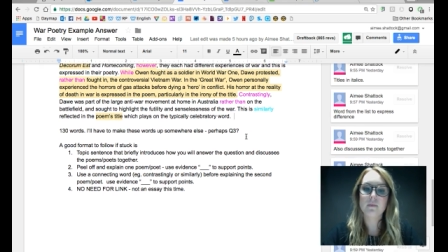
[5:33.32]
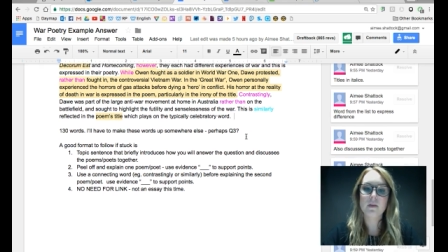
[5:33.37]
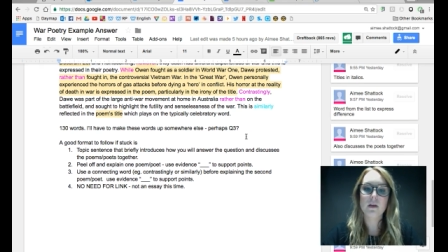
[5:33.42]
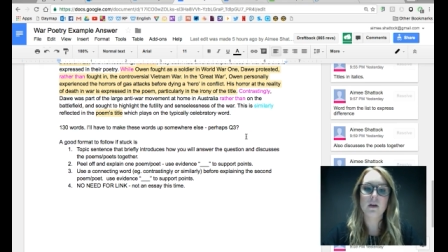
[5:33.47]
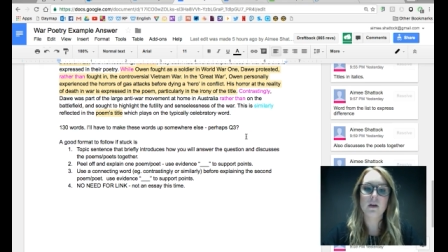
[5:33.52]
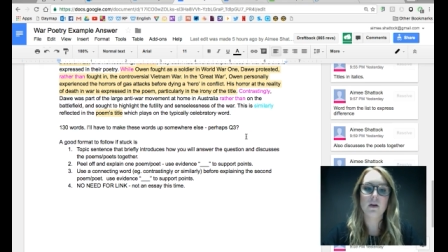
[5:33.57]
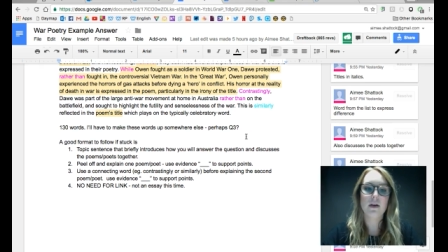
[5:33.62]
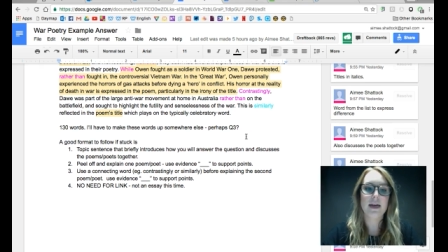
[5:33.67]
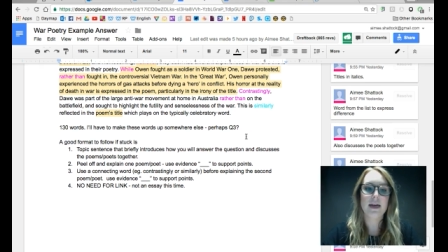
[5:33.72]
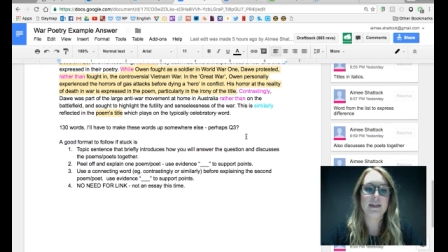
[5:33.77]

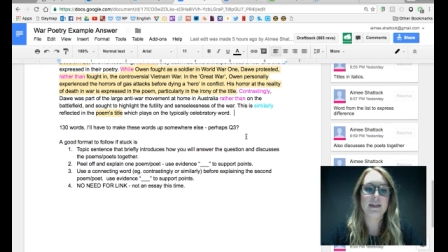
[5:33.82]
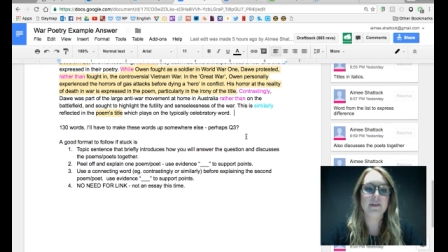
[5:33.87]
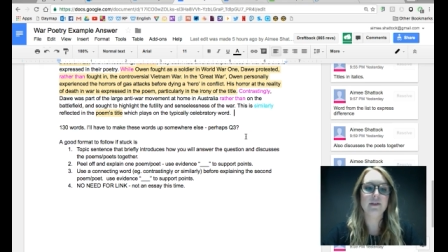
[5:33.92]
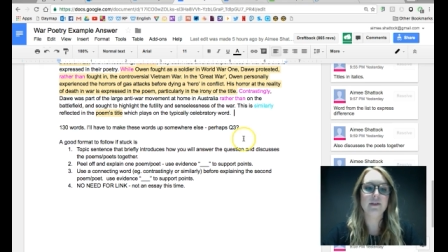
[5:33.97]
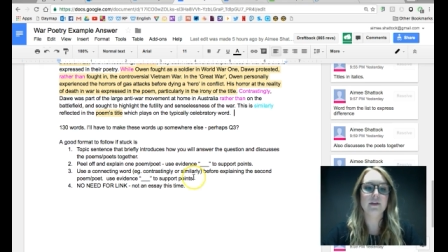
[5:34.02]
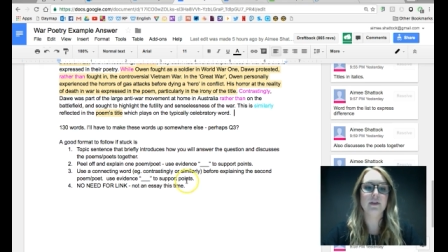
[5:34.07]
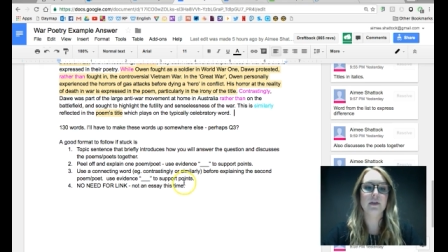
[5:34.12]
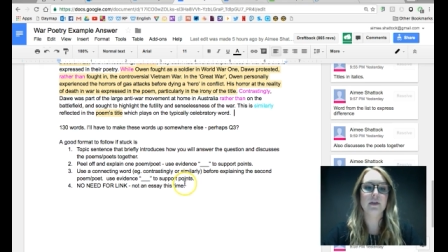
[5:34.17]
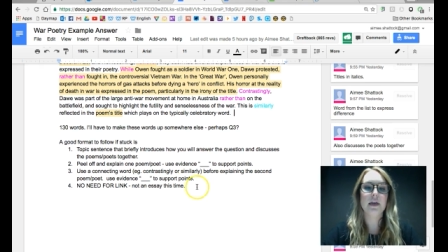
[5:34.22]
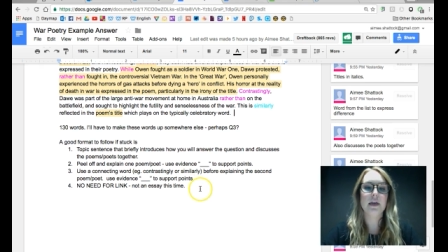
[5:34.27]
All right,
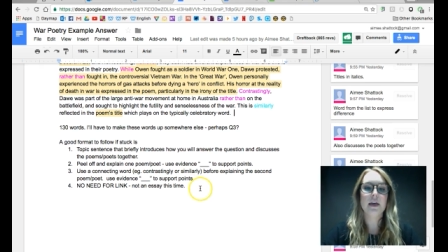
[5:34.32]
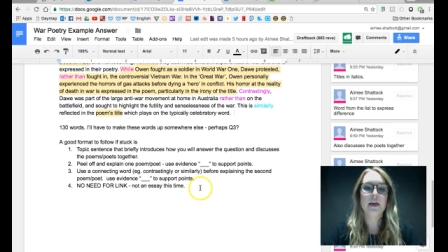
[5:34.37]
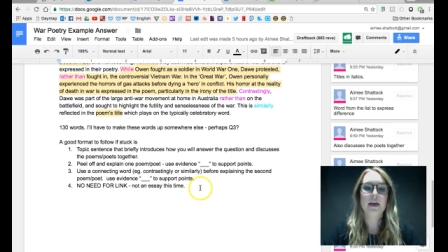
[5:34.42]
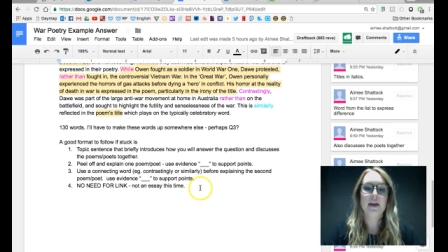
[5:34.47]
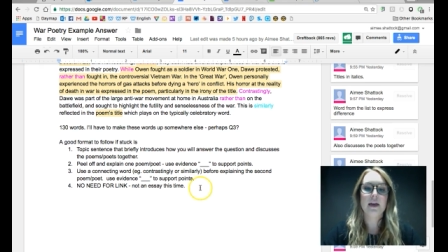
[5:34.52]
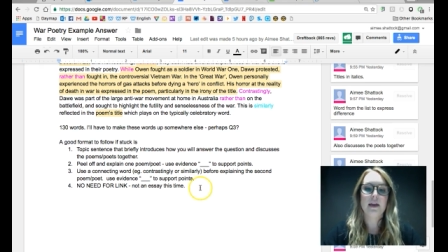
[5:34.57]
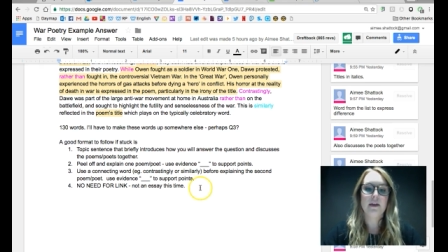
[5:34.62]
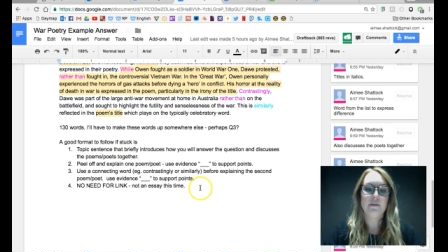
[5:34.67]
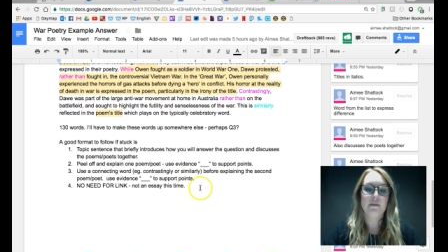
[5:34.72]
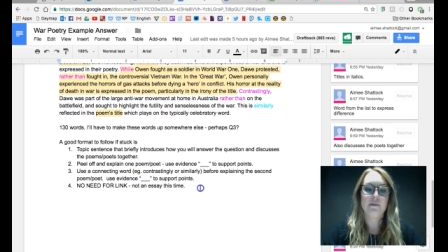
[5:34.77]
so
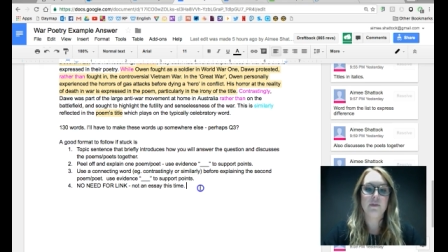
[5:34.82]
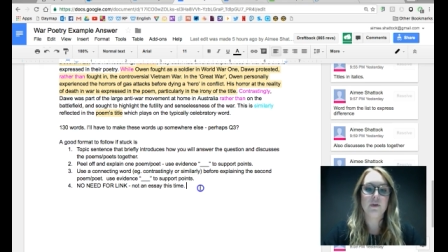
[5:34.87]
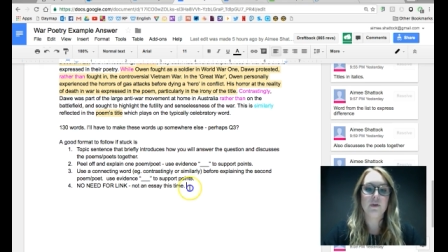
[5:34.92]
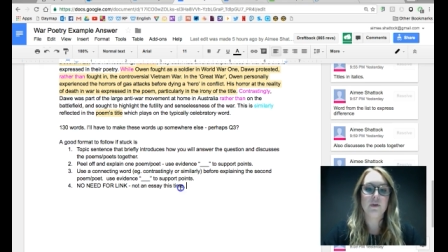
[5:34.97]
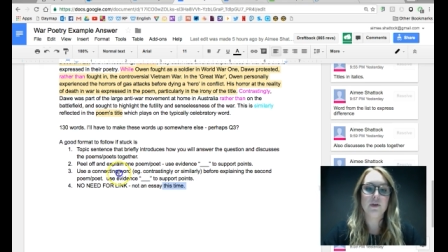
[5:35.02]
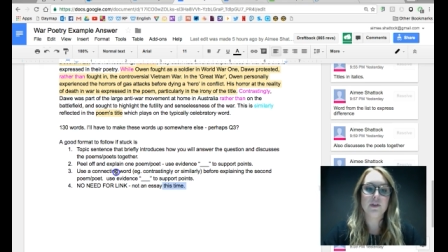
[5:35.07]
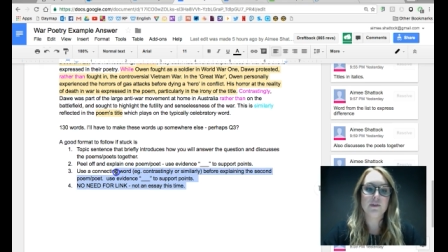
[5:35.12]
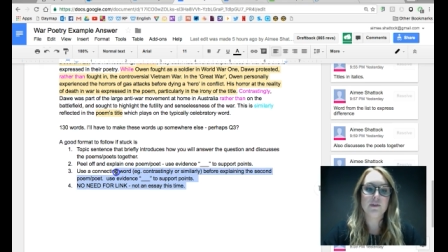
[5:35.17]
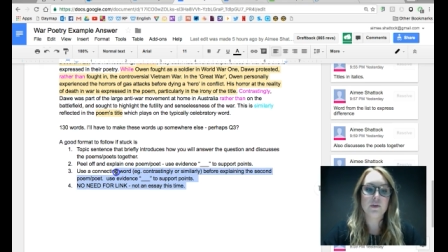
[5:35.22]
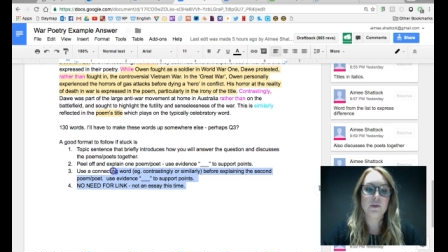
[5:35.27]
for
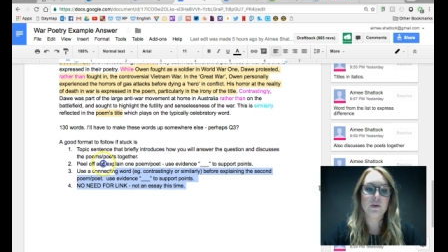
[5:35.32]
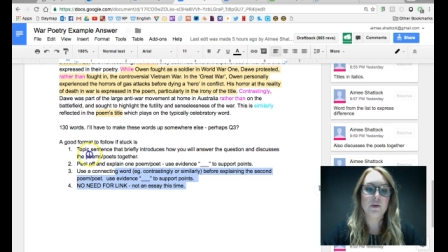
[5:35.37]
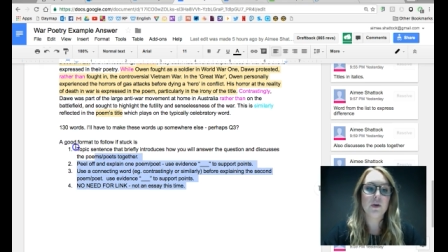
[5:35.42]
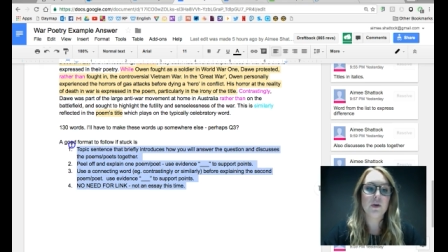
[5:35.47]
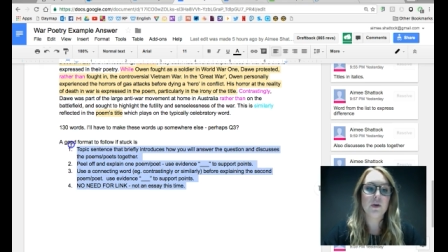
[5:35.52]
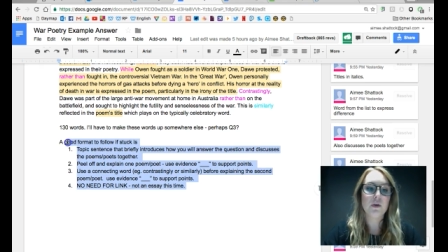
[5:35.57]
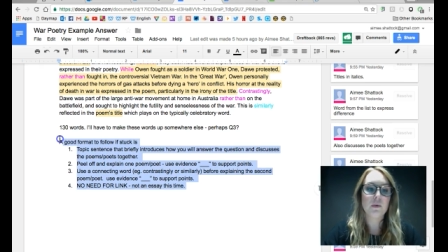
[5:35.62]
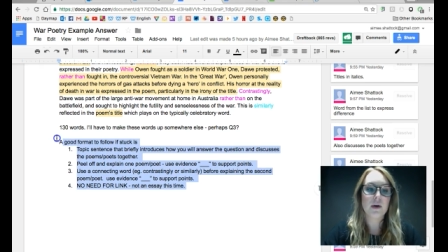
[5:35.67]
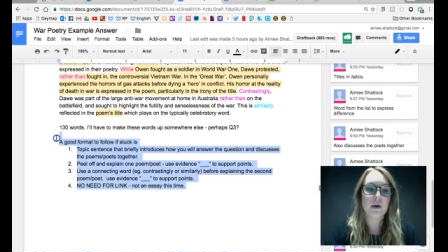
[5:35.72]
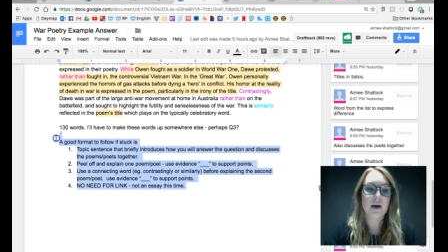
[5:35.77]
those of you who